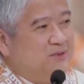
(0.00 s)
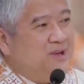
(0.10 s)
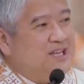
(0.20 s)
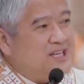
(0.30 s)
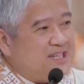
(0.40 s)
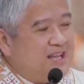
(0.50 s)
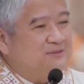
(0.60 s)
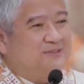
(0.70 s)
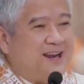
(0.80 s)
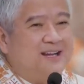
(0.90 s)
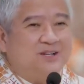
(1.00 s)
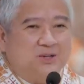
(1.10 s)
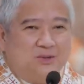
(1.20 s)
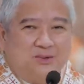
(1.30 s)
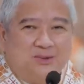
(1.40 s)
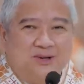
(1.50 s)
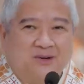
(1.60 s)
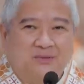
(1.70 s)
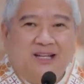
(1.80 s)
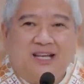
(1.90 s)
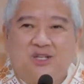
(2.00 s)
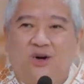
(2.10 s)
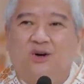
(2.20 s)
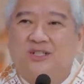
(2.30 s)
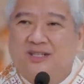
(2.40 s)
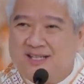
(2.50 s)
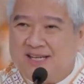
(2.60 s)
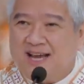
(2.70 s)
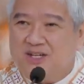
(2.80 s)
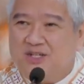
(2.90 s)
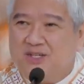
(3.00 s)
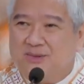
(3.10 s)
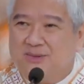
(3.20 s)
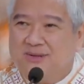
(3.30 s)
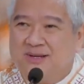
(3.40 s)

will just unfriend you, will just ostracize you,